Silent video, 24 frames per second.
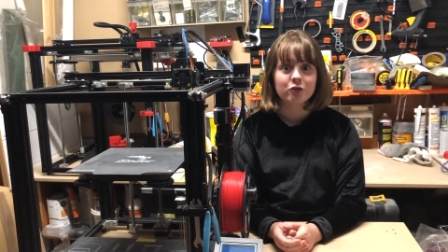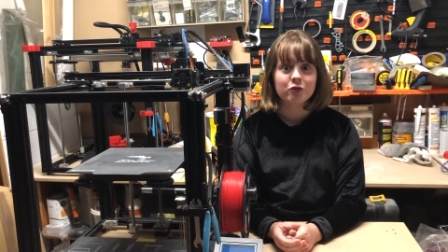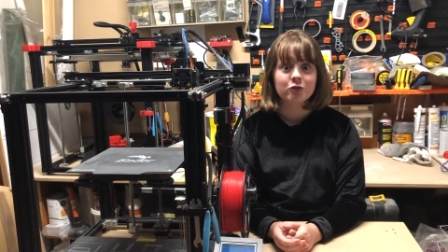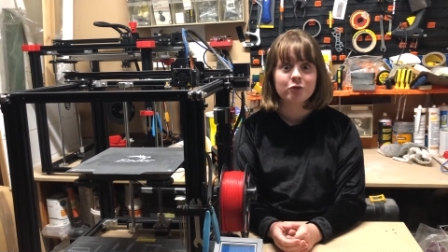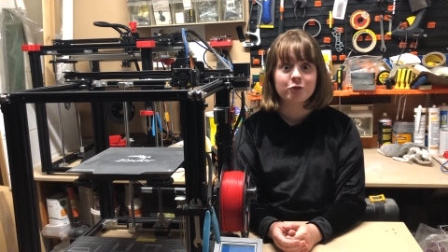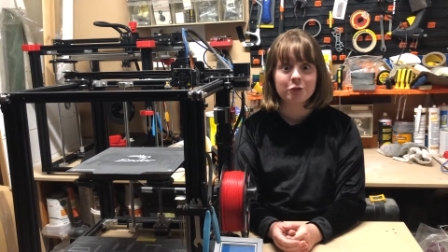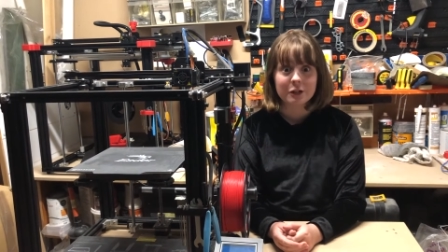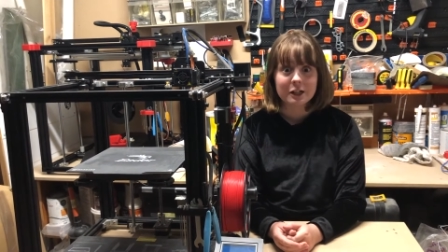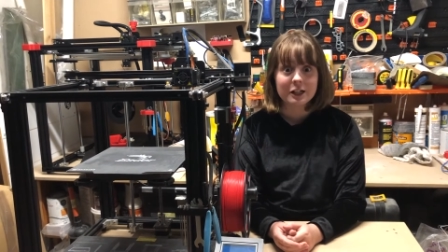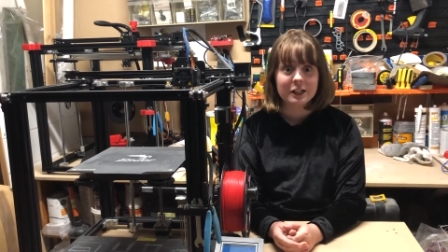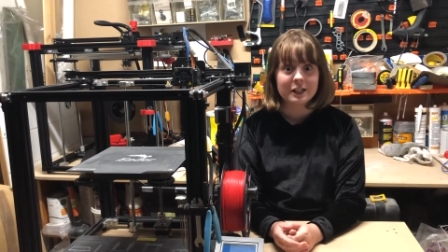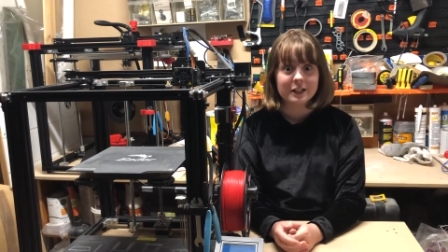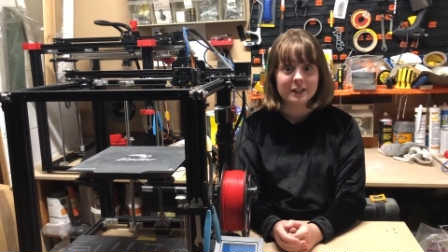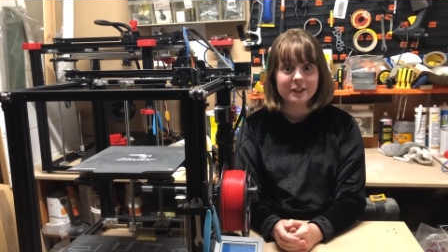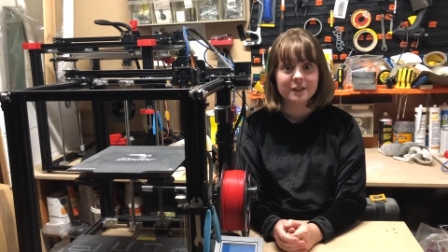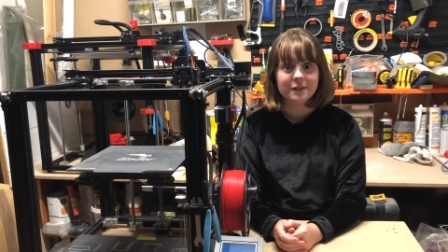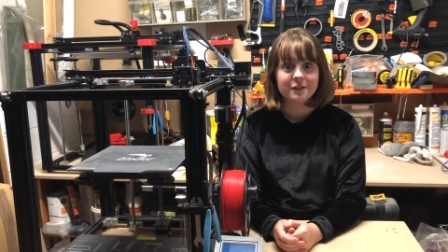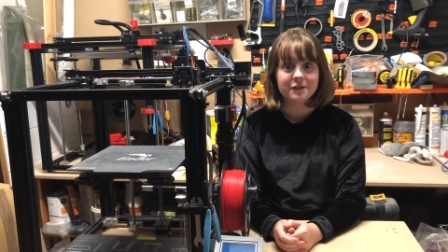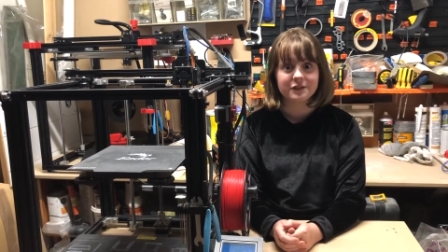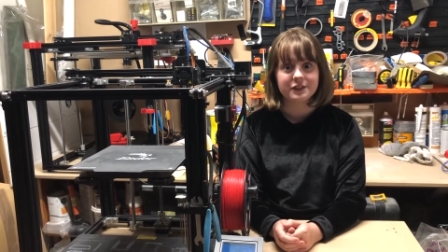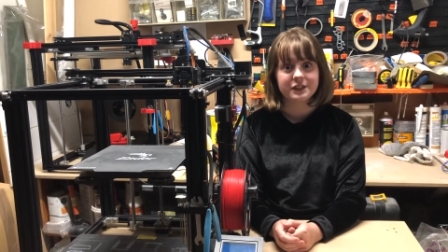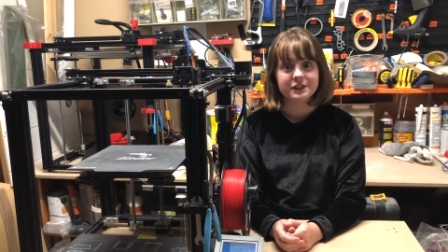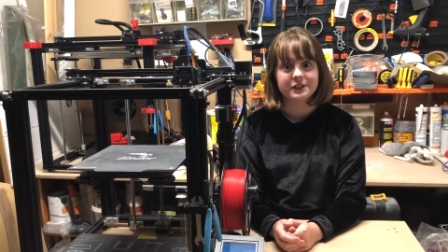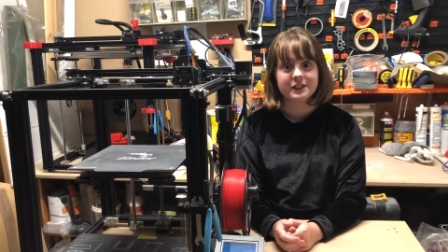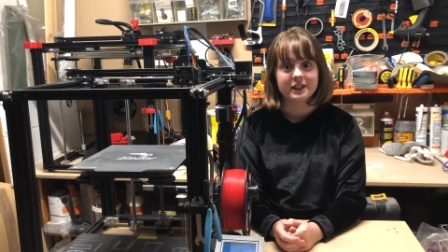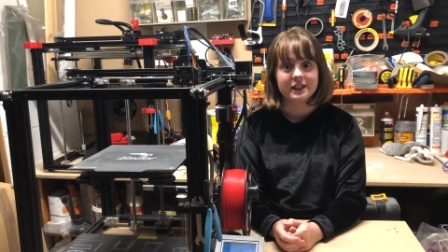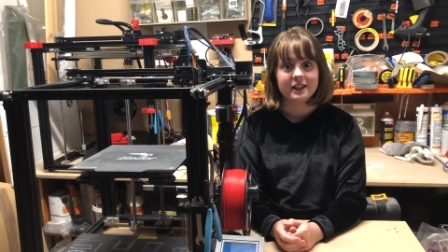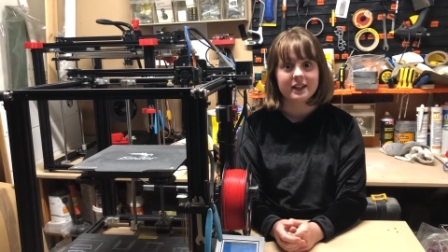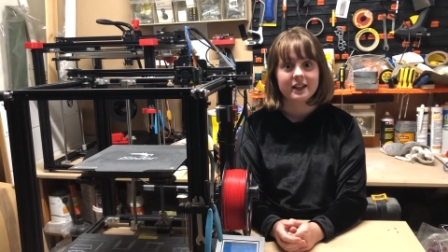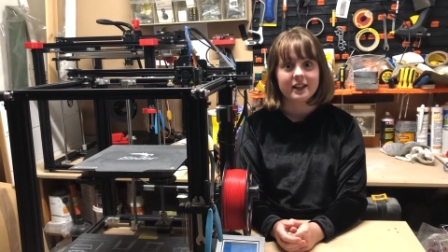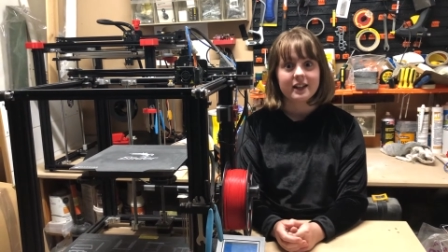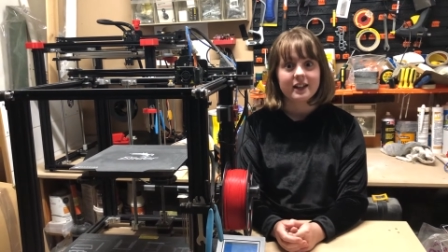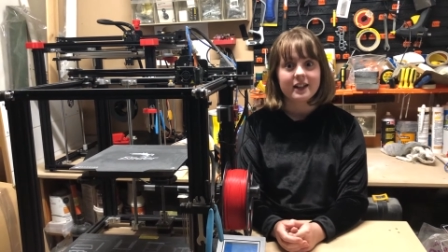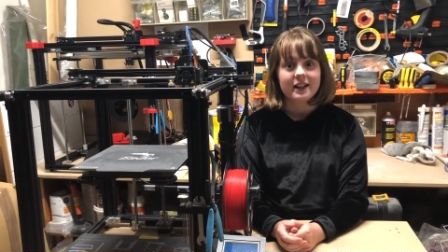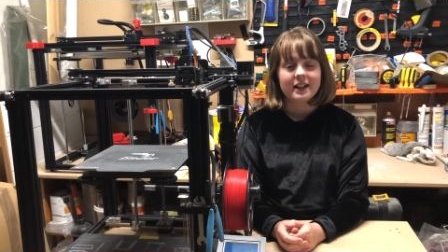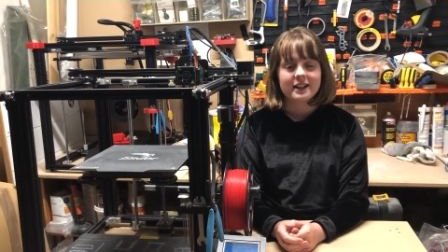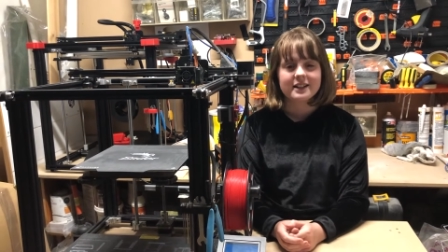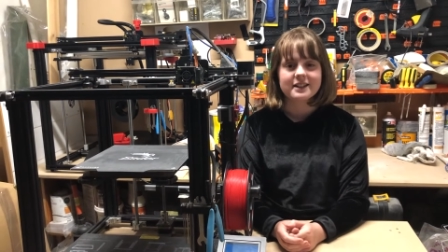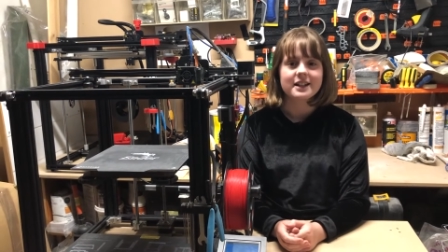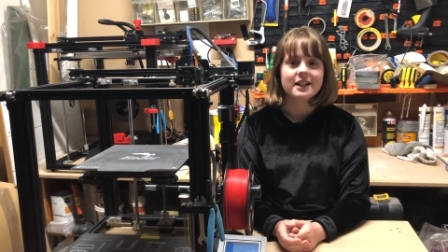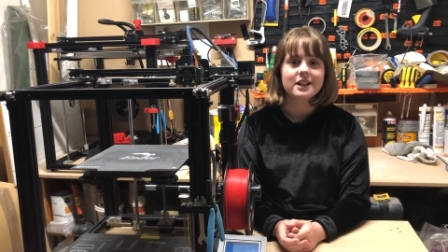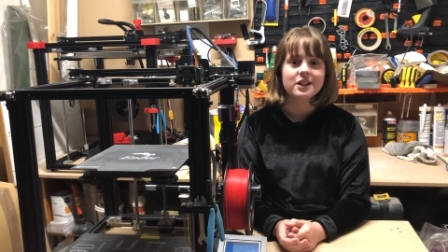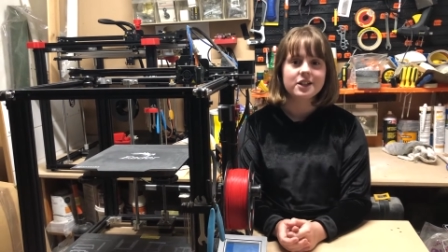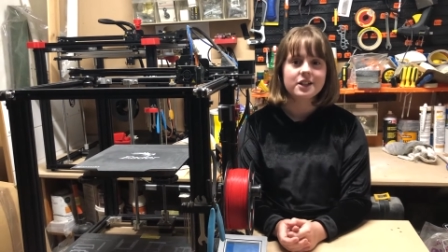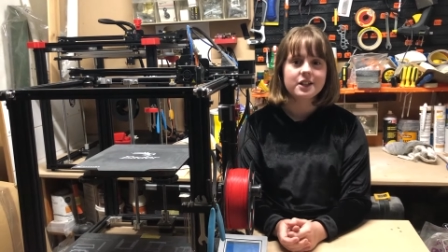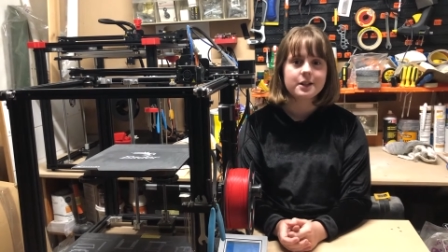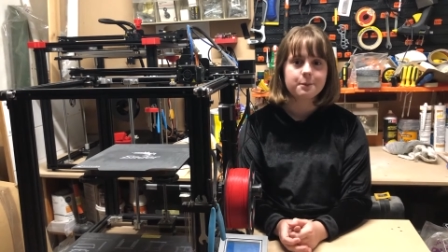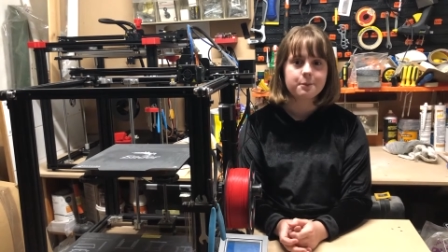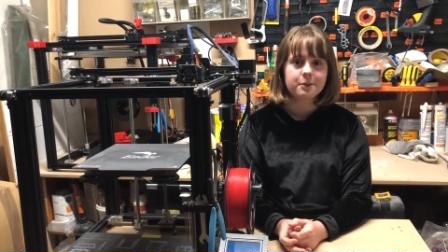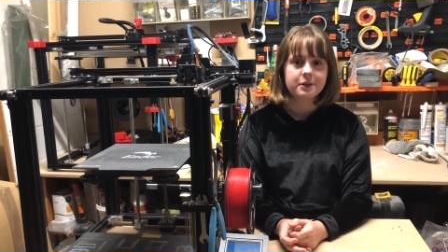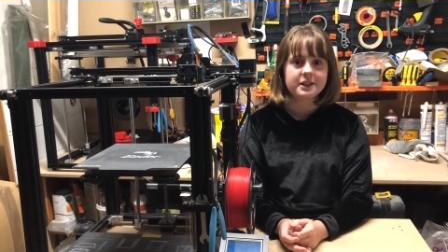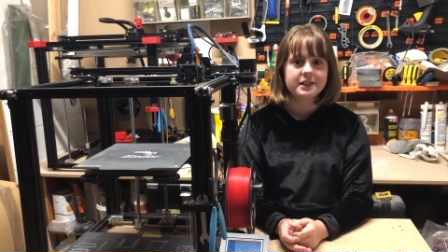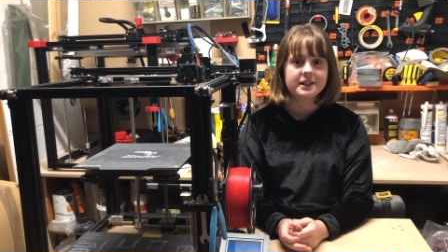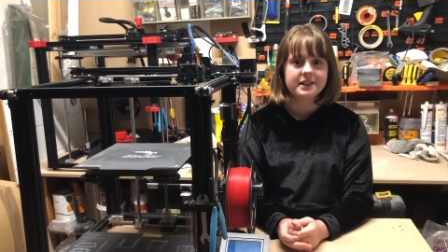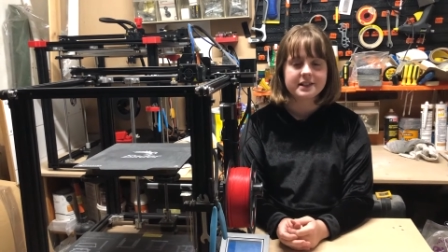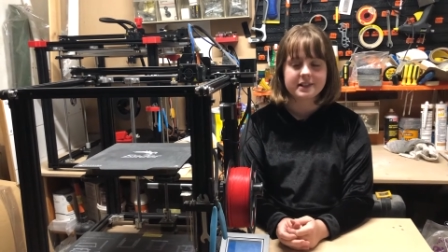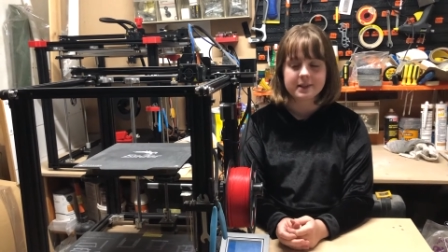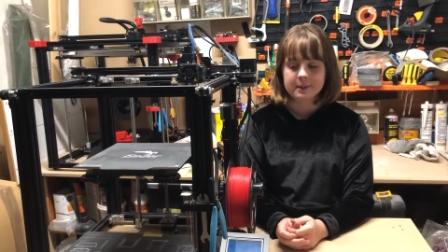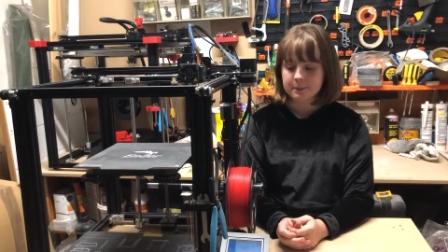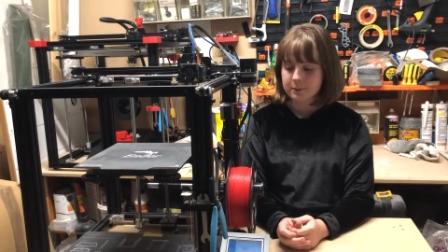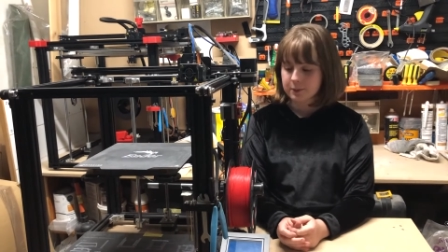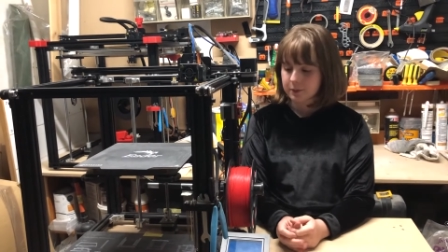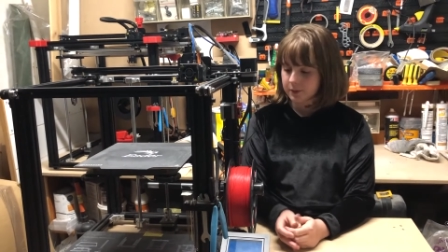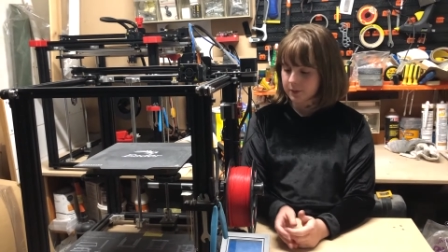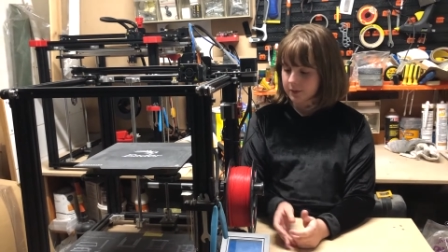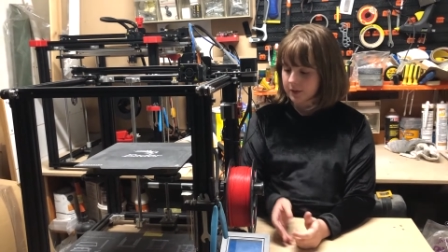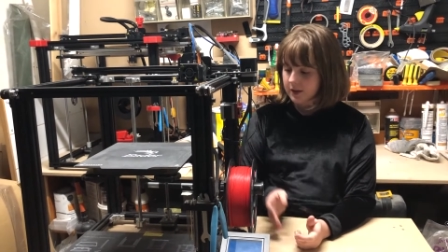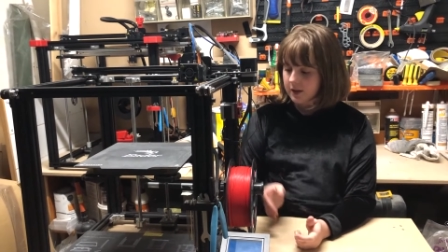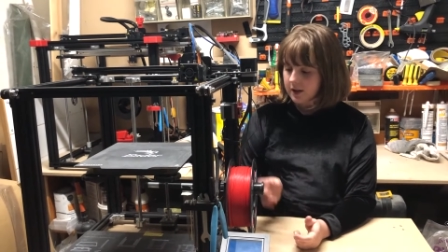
really confusing, it's actually pretty simple.